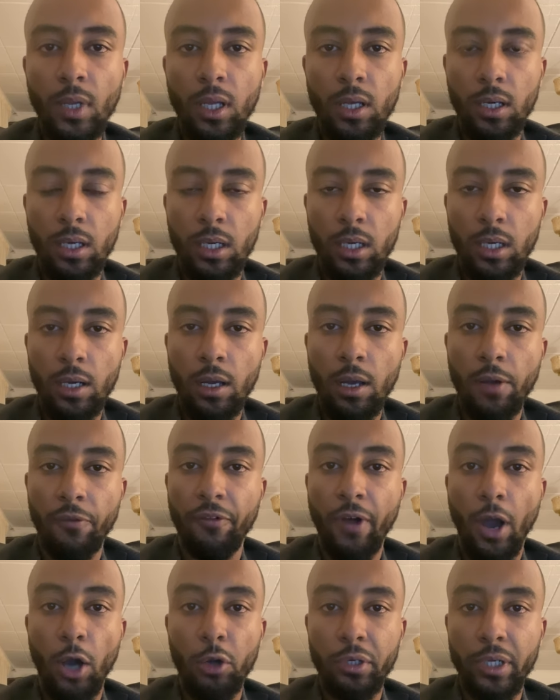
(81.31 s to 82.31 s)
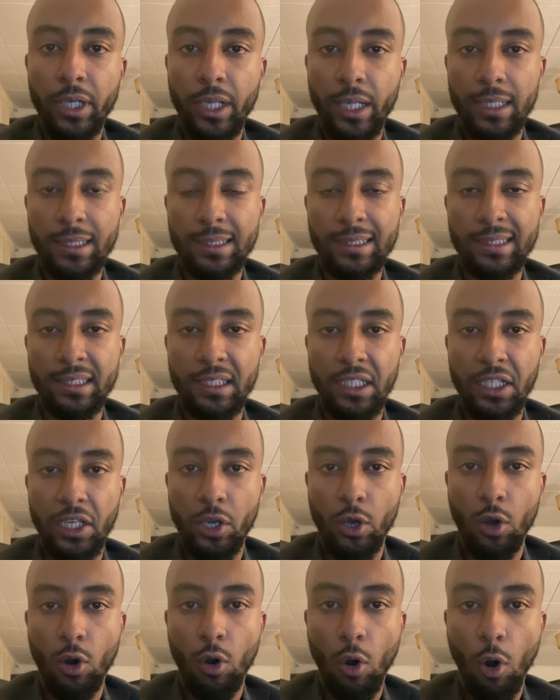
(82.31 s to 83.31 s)
a founder and
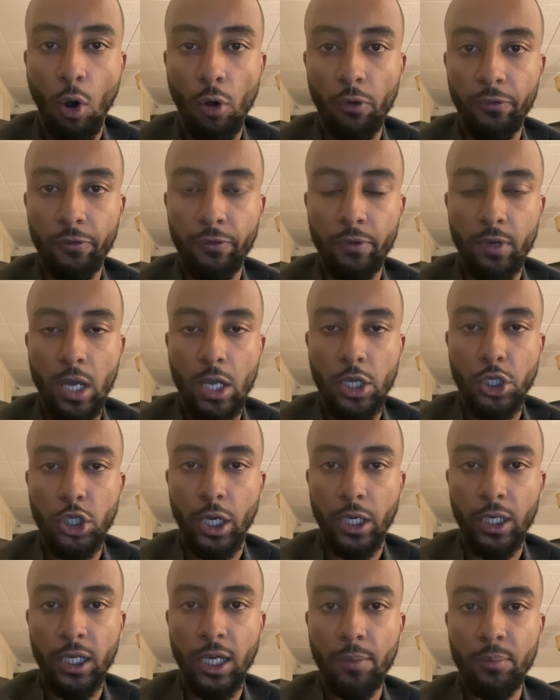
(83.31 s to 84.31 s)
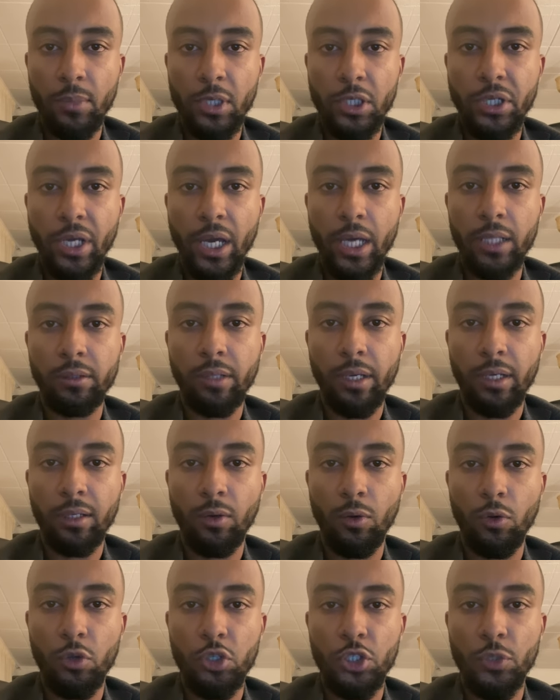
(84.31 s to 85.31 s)
CEO of Shaga Media and
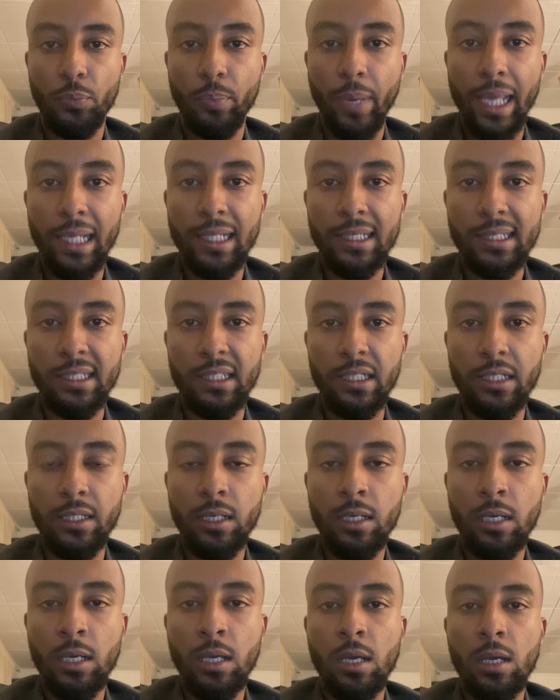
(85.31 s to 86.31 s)
Technology PLC.